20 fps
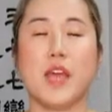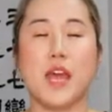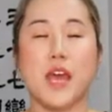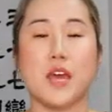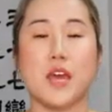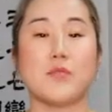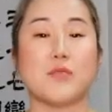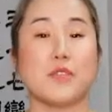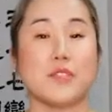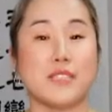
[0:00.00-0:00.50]

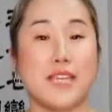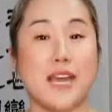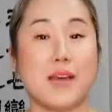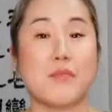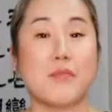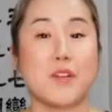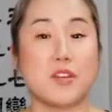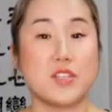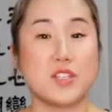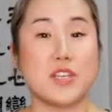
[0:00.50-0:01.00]
And we'll tap
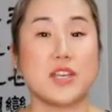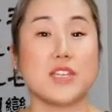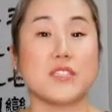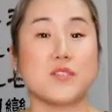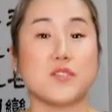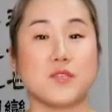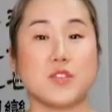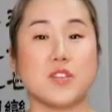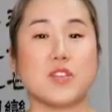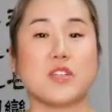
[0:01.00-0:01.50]
our chest
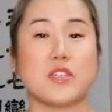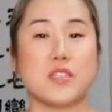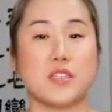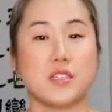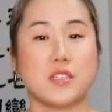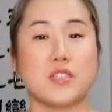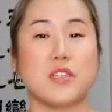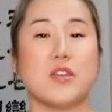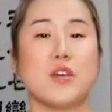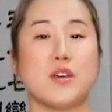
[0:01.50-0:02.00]
for
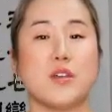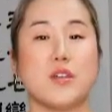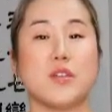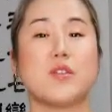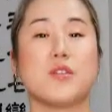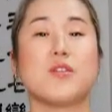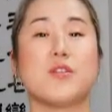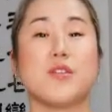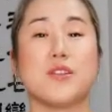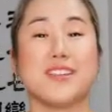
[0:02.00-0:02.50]
just
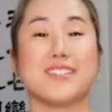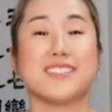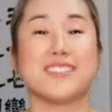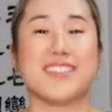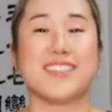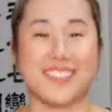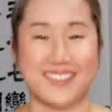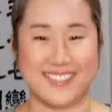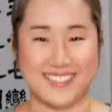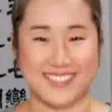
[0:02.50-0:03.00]
30
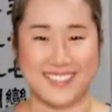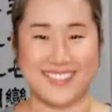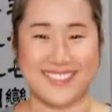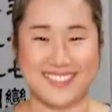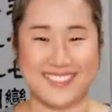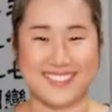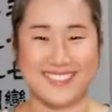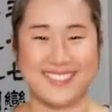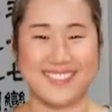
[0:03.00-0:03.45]
seconds.